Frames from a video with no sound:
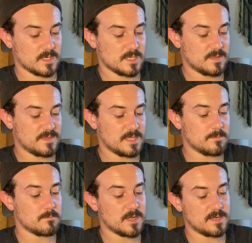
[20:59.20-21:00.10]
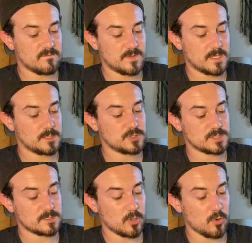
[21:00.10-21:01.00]
I think it might have been
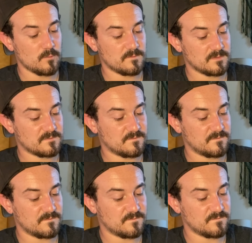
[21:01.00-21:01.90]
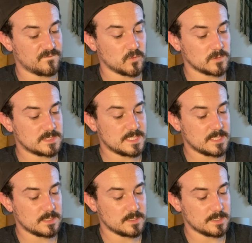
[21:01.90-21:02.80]
just over
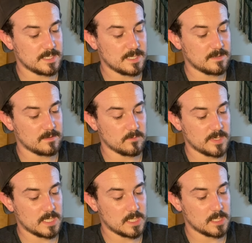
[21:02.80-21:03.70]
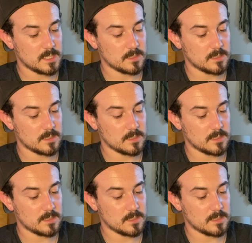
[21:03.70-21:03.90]
folded in the back.